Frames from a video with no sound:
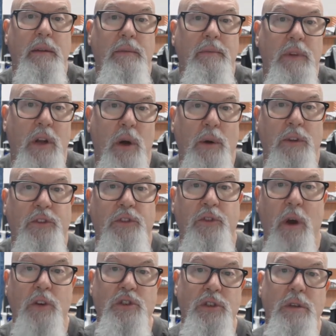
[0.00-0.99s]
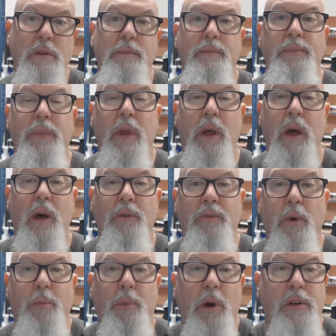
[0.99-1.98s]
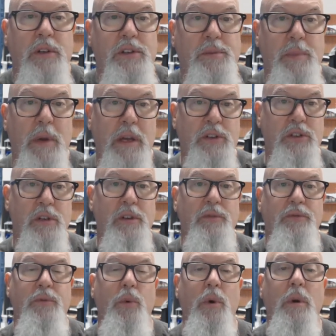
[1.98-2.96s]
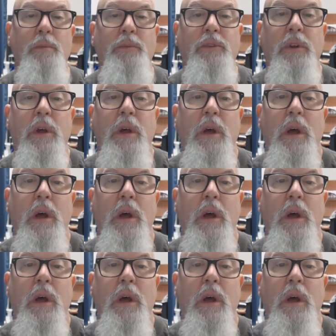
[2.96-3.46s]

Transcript: instruction for participation in the forums,